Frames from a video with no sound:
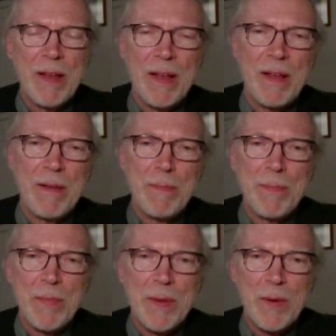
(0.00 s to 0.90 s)

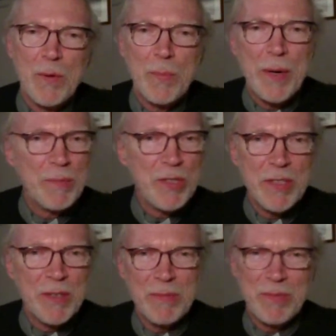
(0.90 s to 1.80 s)
Or
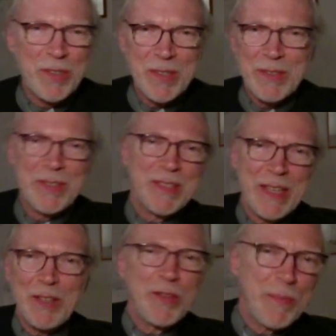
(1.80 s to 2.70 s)
perhaps try and
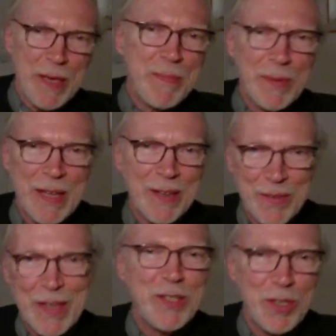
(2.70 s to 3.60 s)
tell other people how
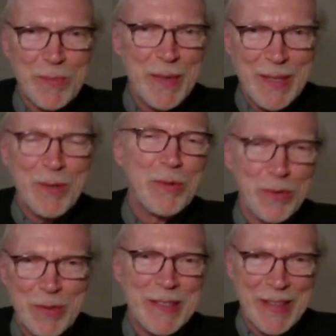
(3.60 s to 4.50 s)
they should be
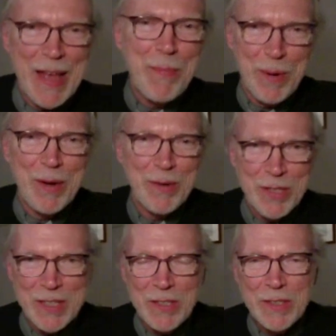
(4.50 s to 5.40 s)
ordering their
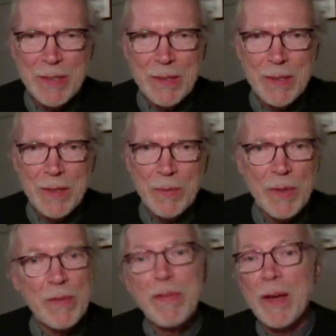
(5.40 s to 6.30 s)
priorities,
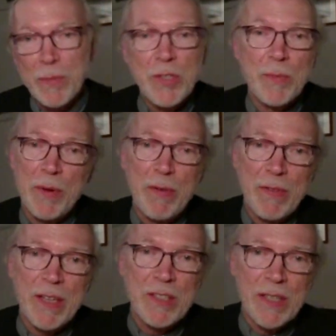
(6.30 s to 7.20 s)
when in fact we should be
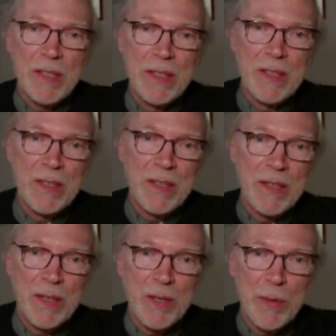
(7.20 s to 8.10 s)
reflecting
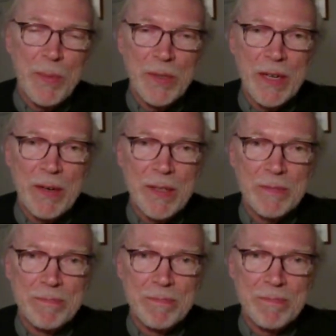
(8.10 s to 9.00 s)
upon our own.